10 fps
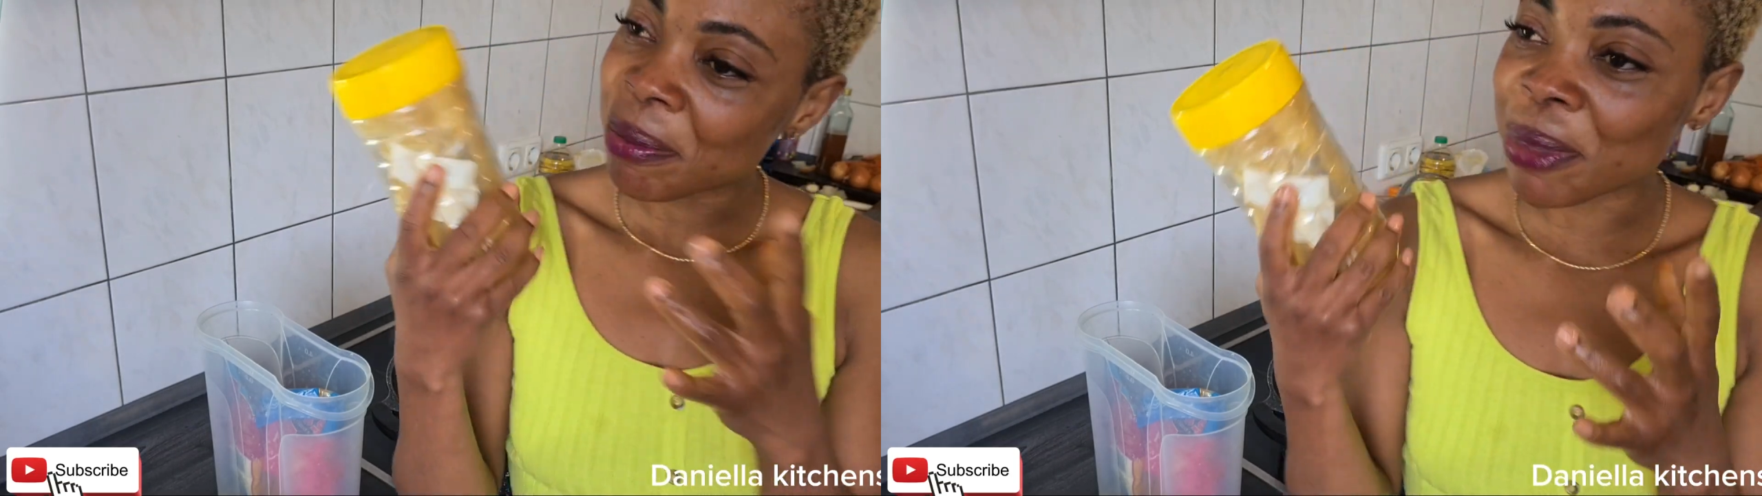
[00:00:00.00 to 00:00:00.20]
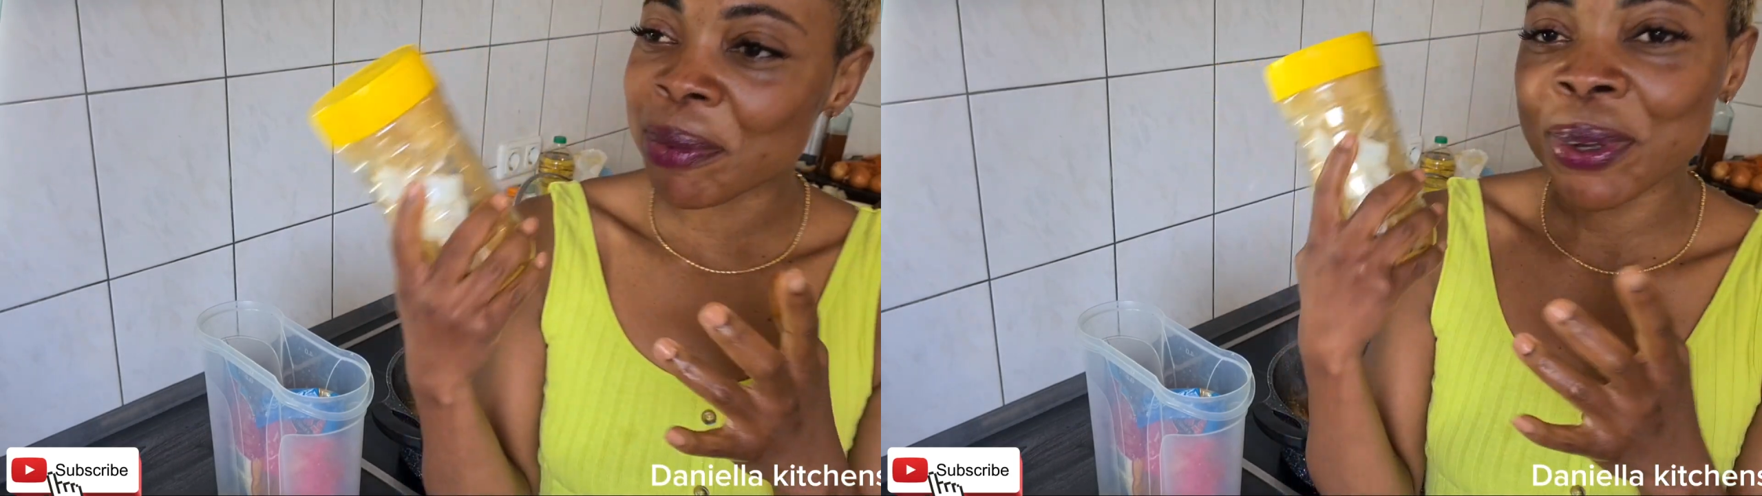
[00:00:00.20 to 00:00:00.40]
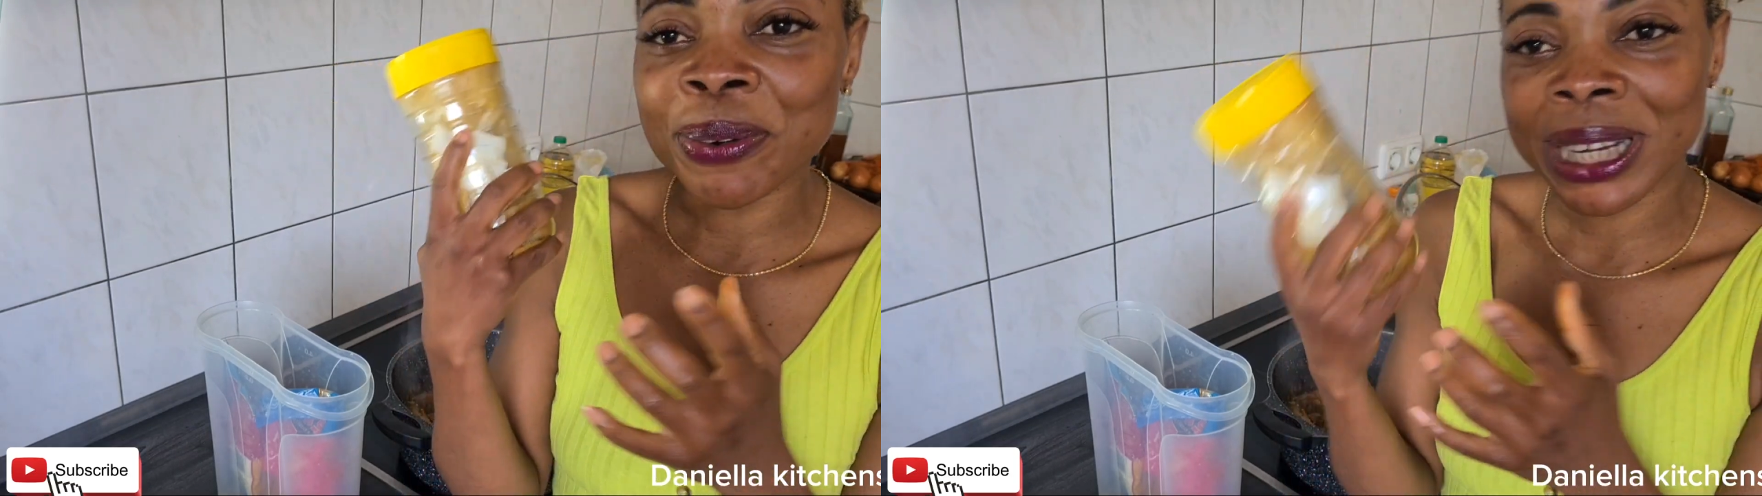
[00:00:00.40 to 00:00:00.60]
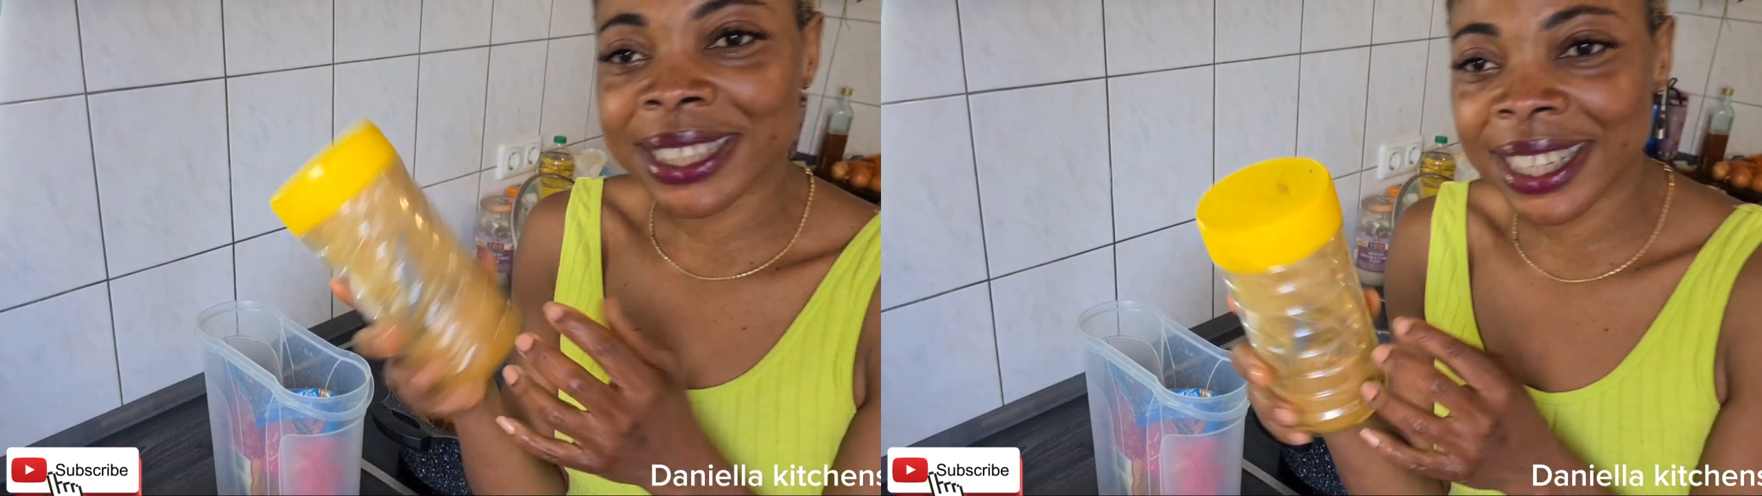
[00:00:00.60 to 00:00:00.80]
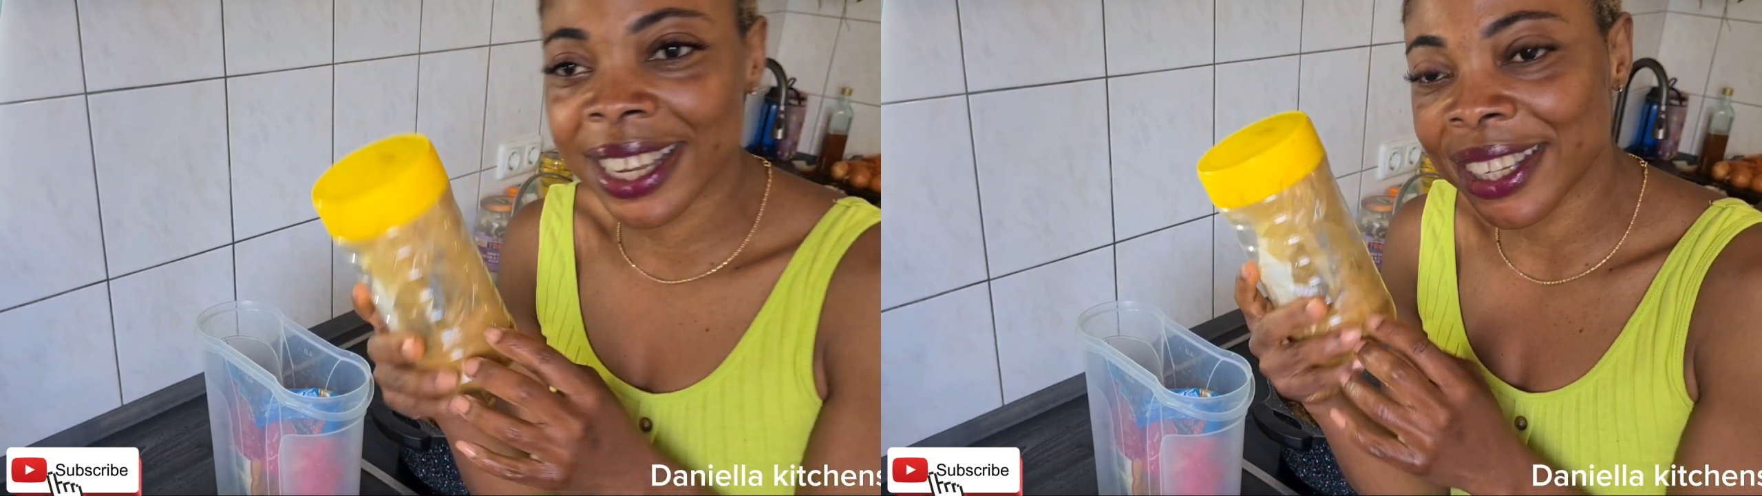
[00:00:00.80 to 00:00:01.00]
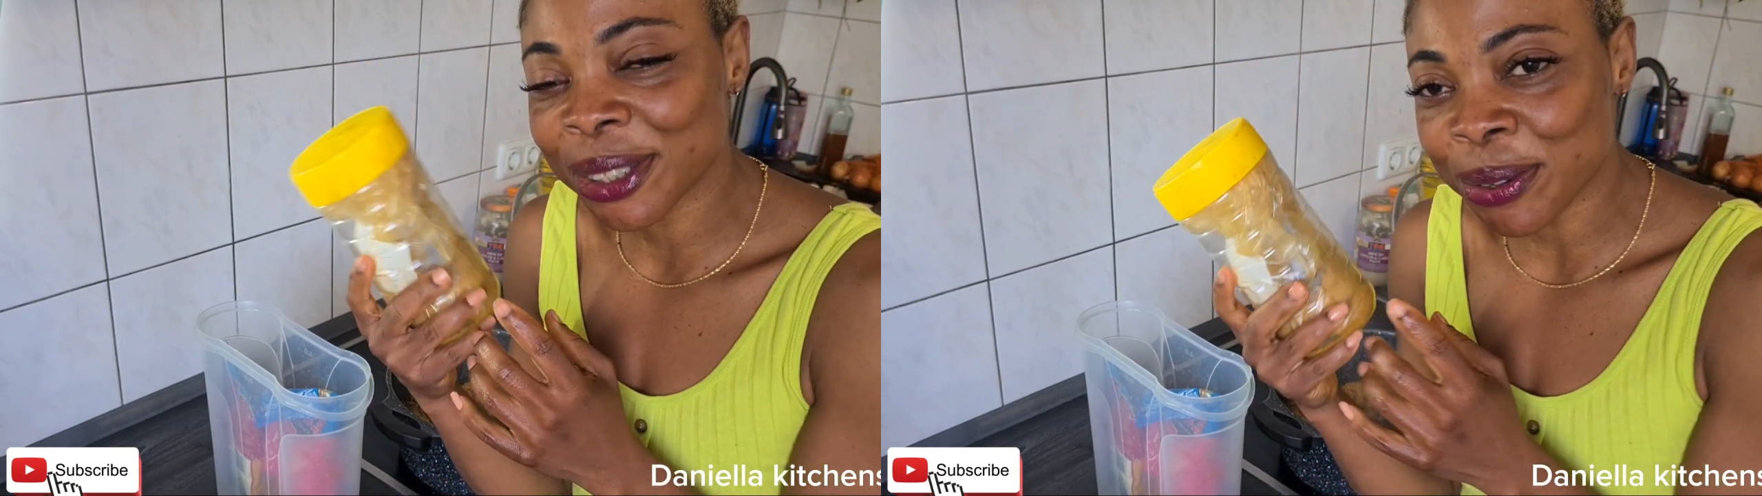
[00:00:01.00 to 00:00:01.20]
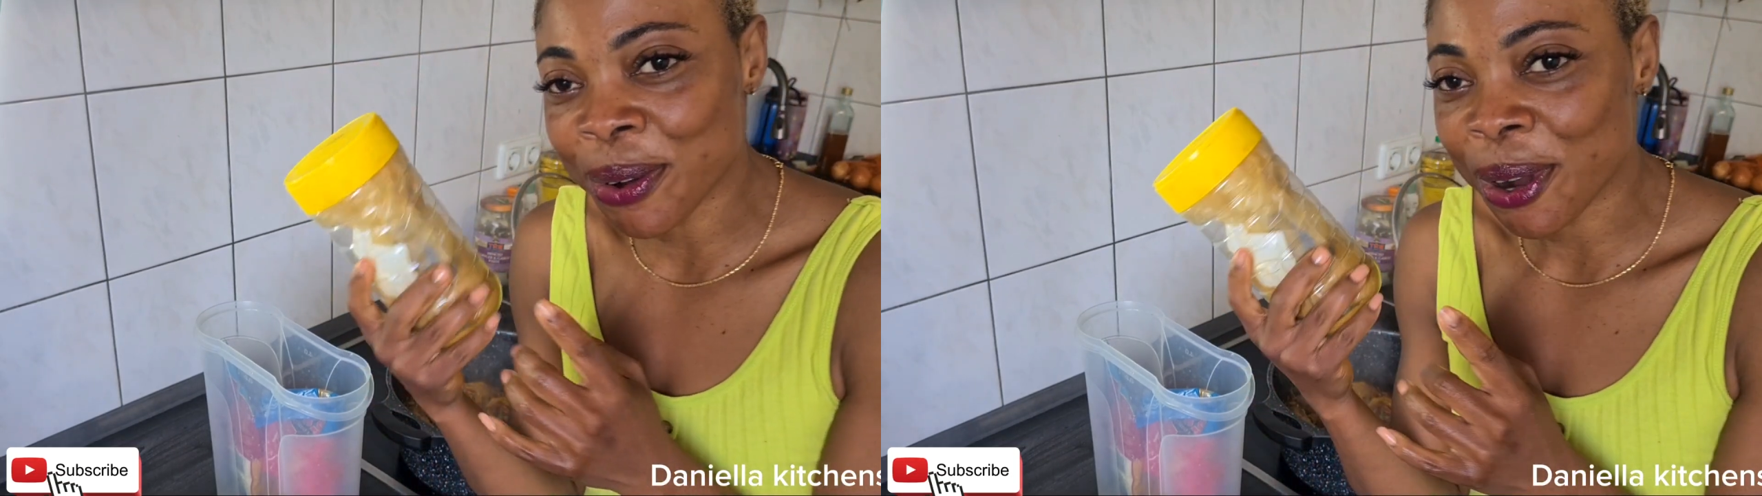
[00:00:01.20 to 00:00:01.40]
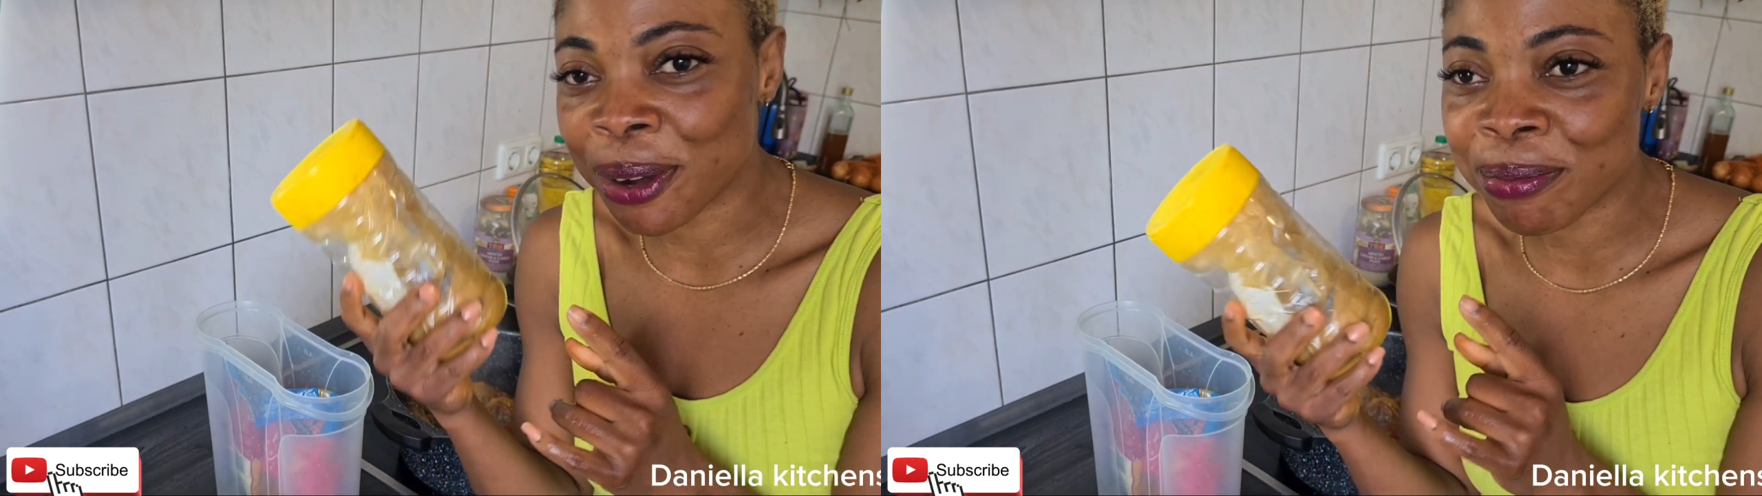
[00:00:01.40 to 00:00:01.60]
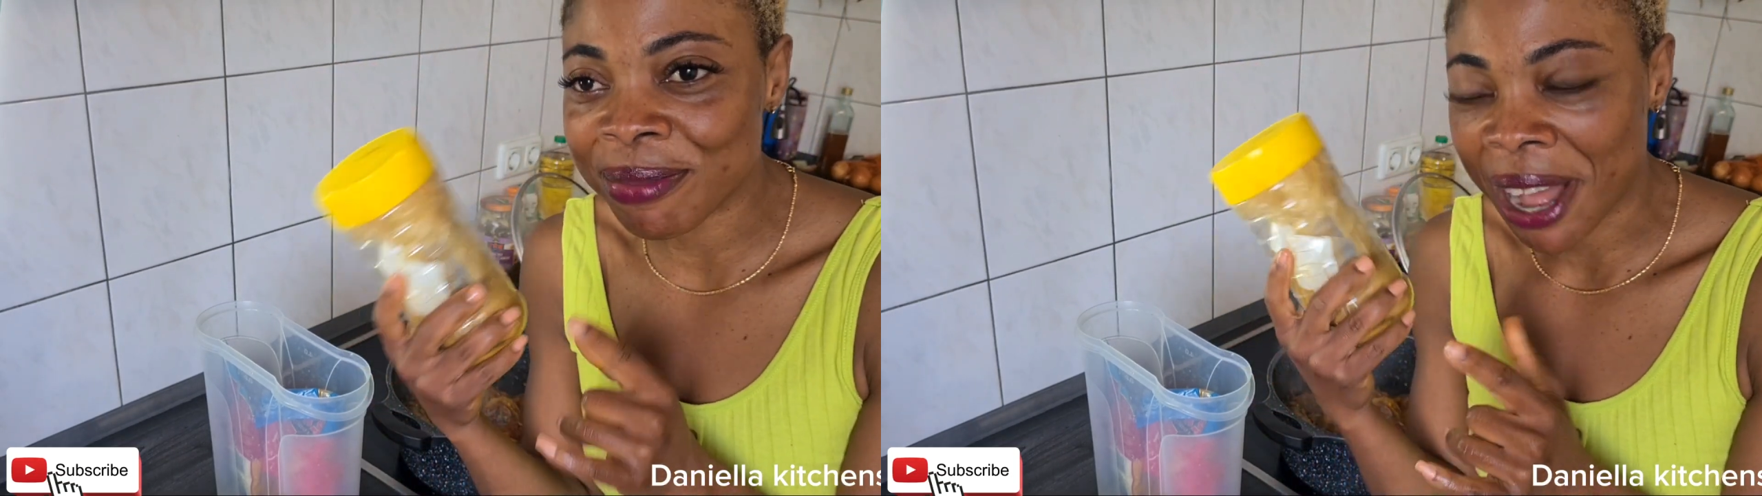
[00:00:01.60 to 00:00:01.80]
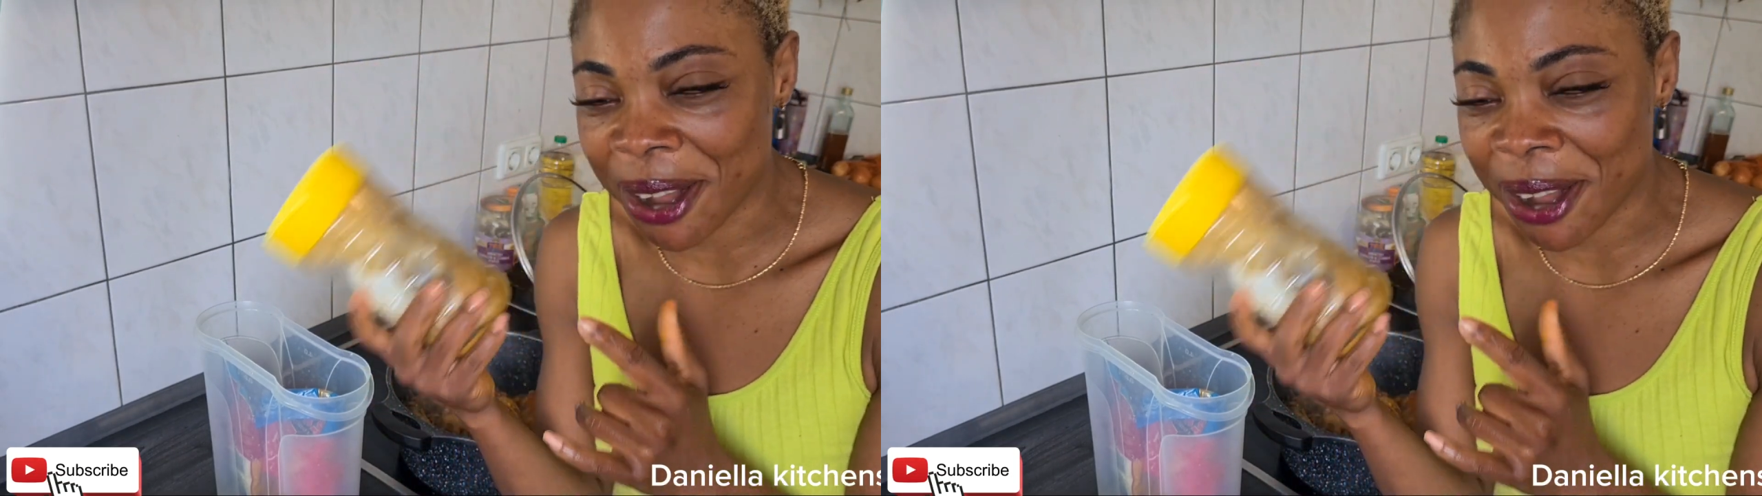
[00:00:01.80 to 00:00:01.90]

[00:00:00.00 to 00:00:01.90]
Maybe one day it will come